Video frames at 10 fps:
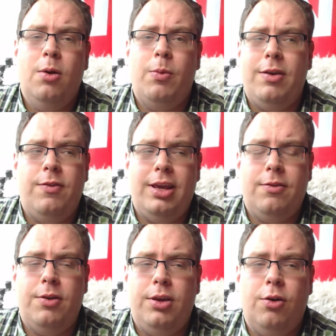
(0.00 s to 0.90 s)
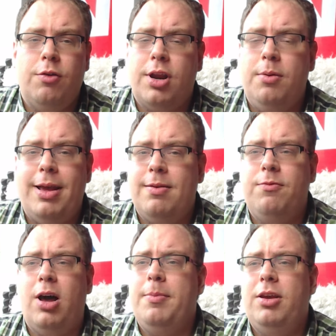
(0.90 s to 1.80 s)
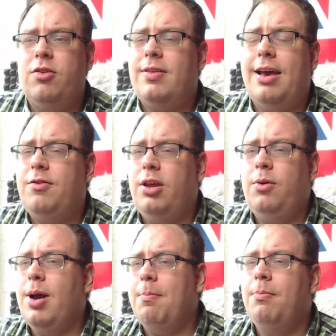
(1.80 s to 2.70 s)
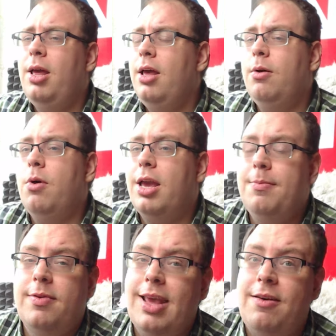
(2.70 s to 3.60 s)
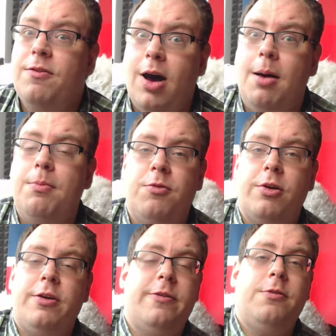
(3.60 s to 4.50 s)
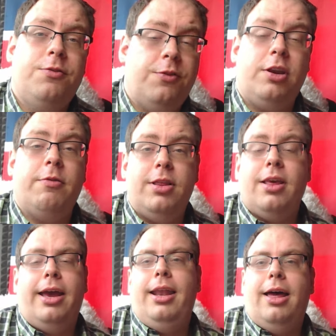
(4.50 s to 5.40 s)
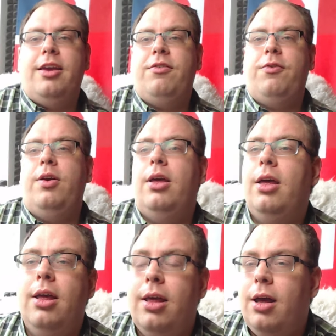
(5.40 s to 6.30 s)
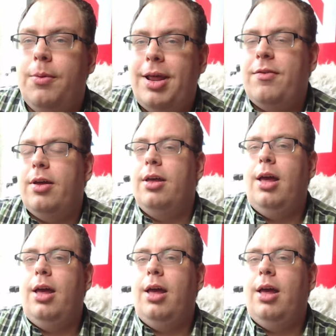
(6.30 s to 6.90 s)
we think that you're a good peasant farmer, you just have to work in the state farm for your entire life or whatever.